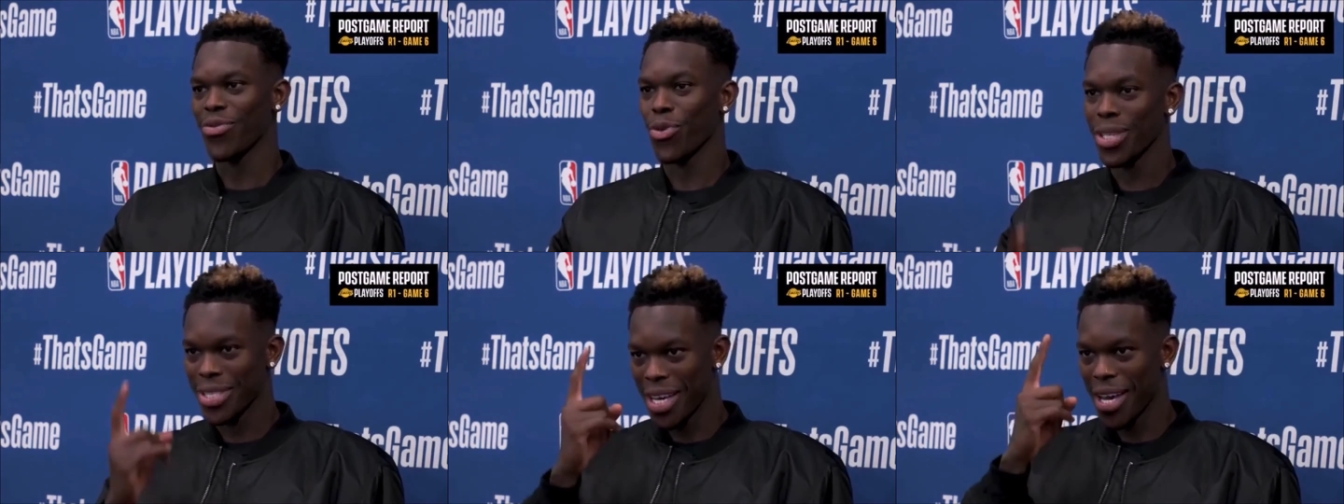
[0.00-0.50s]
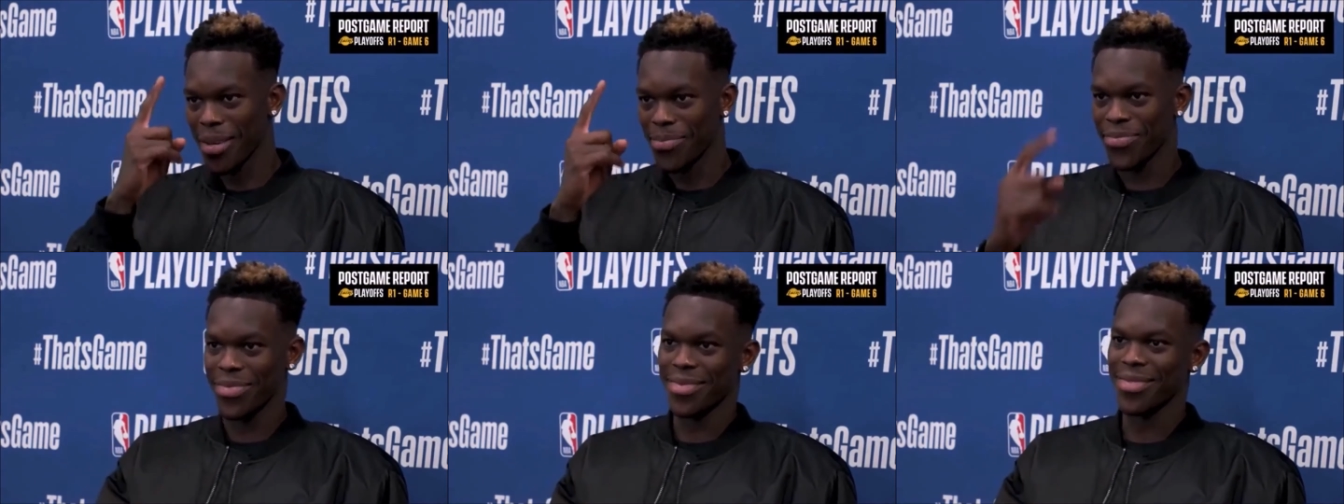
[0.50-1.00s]
Now that he's
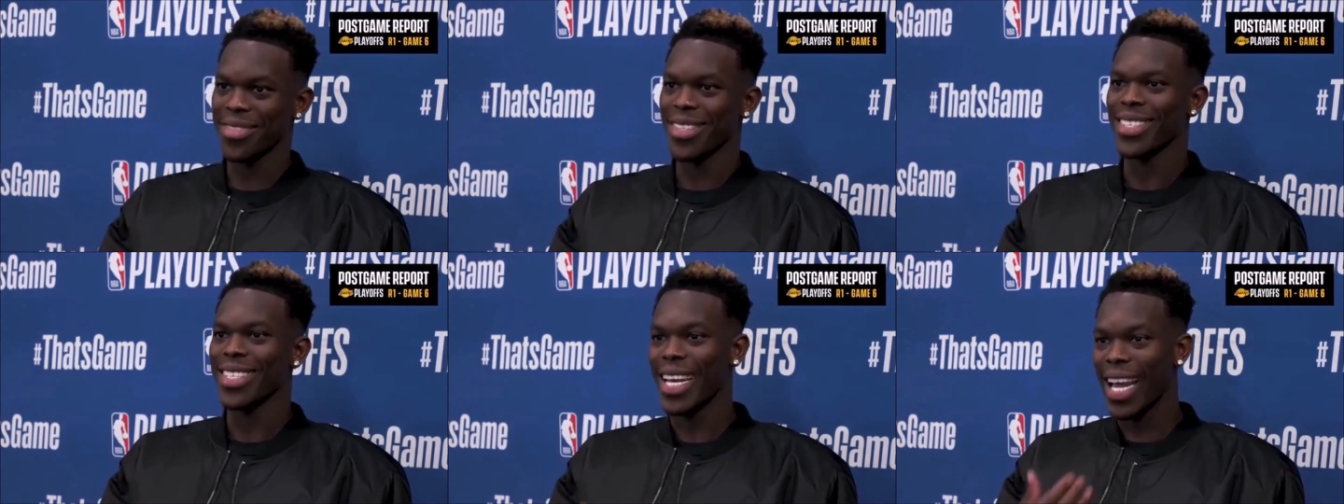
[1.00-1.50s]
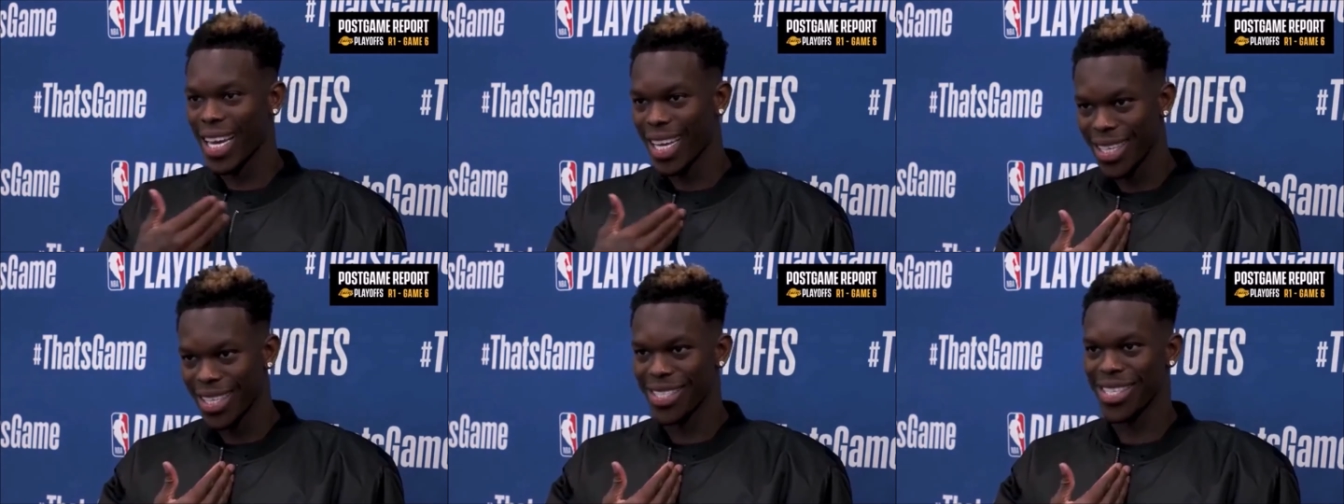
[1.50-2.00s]
a free agent,
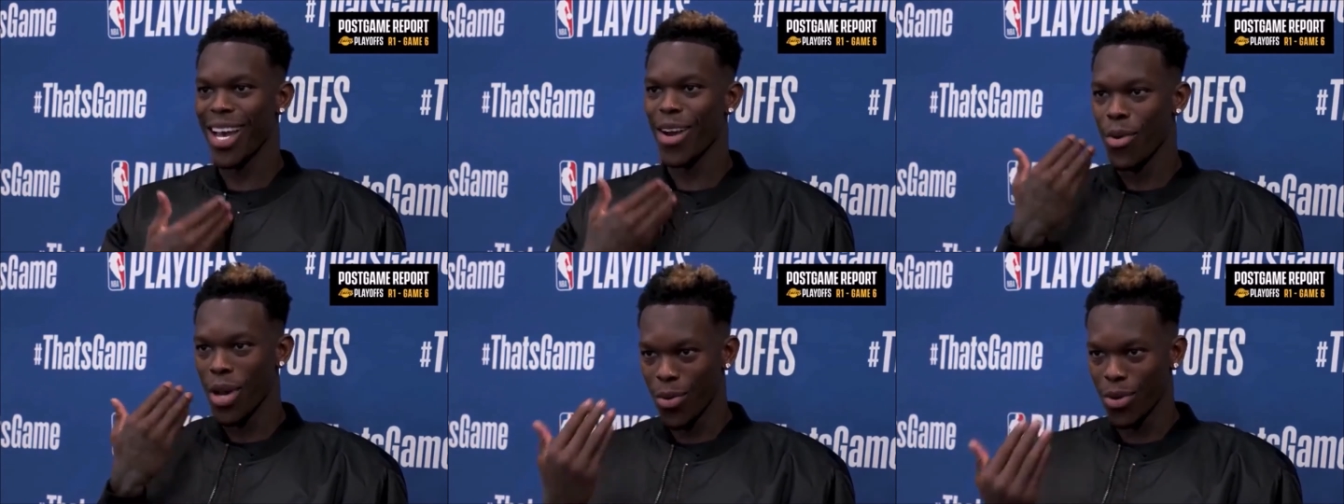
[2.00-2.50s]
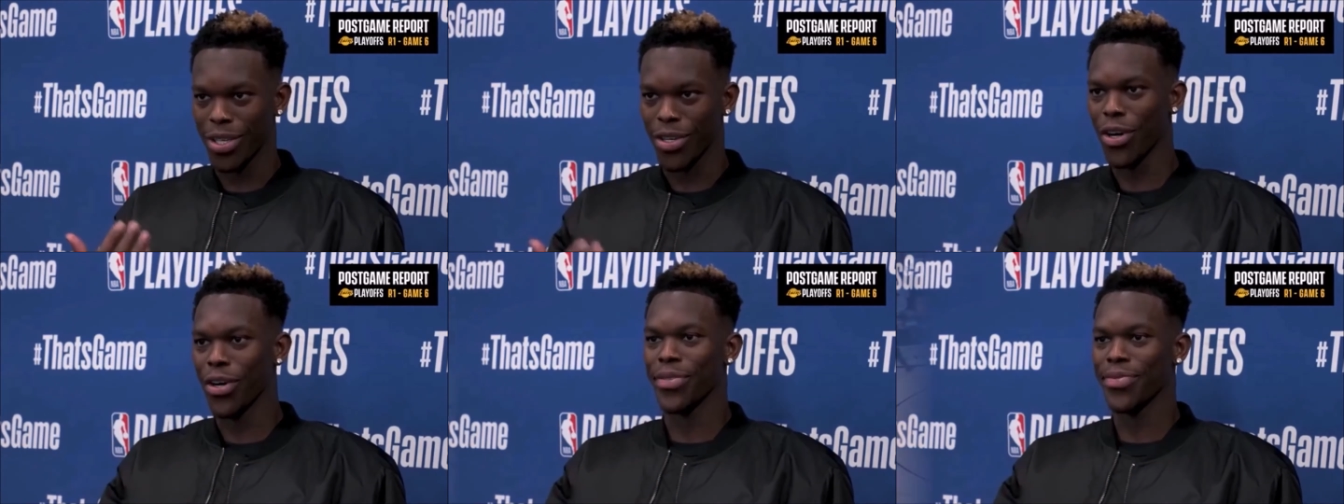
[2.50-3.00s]
Jake Fisher of
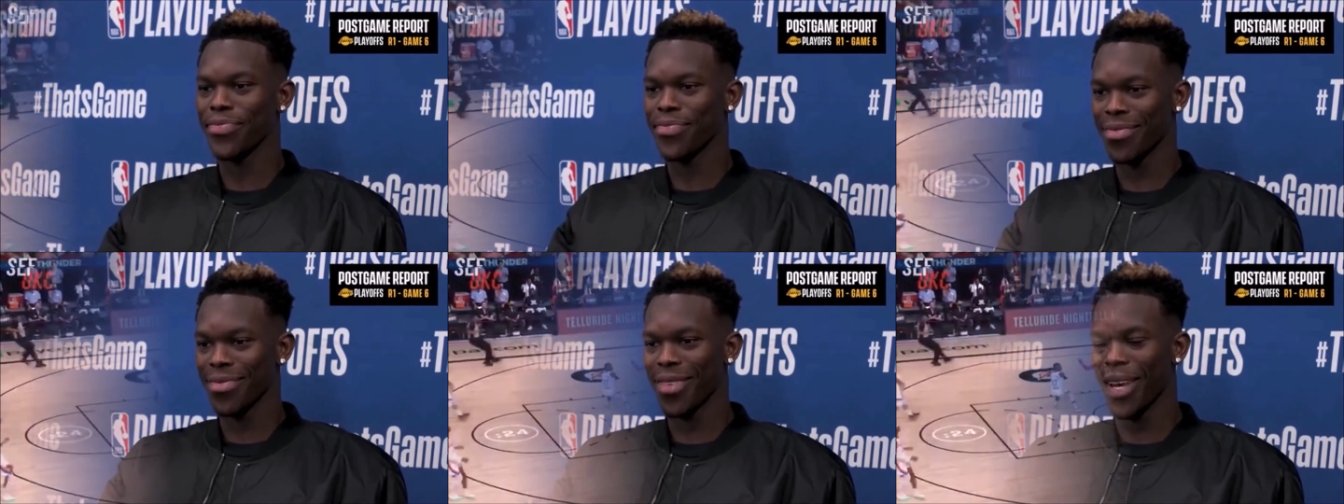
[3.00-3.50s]
Bleacher Report is